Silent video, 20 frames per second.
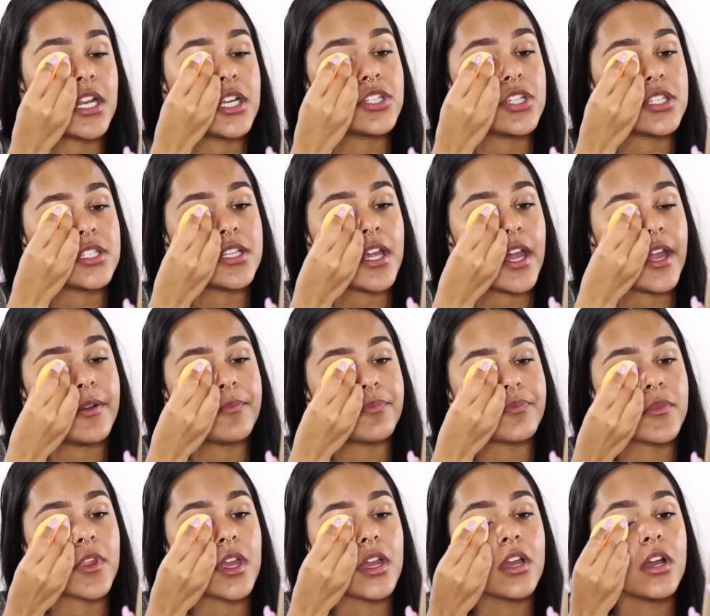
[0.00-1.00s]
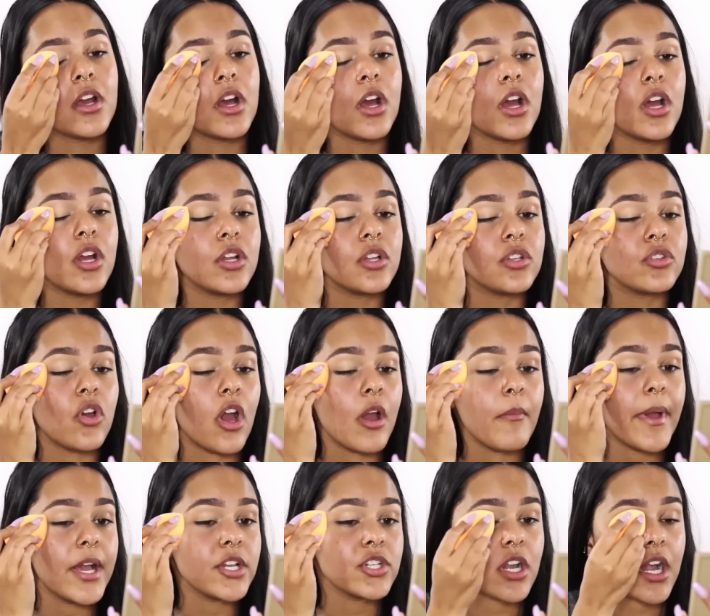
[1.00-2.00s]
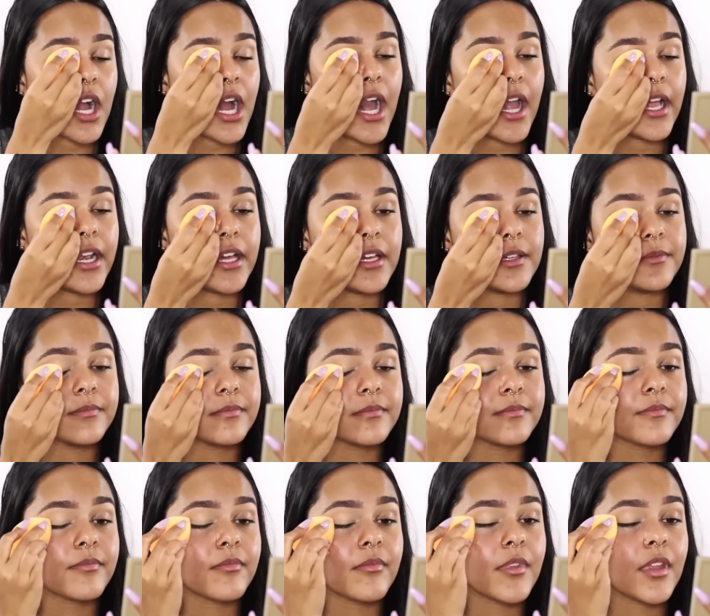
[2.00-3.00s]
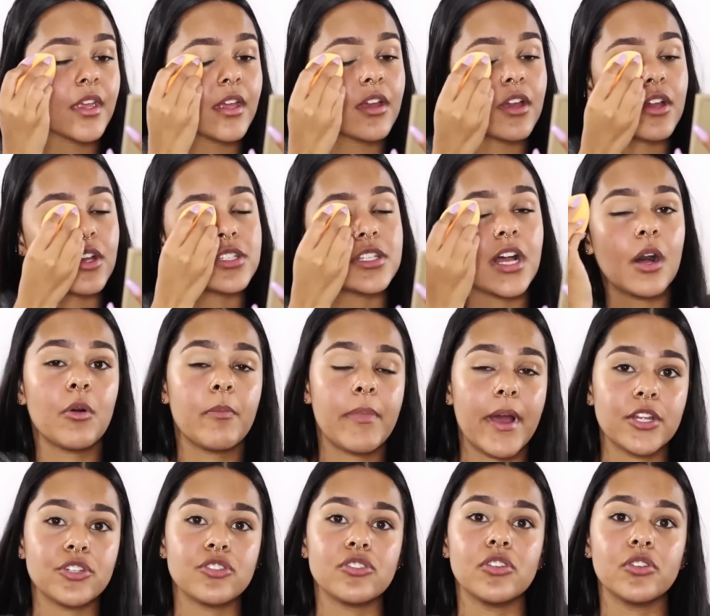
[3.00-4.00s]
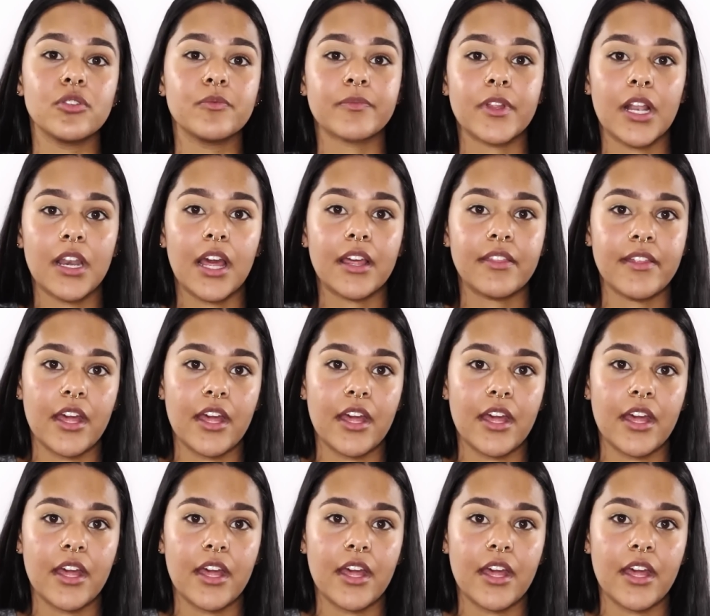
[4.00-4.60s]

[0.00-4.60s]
can I just say, don't bash on Kylie, because I will bash you like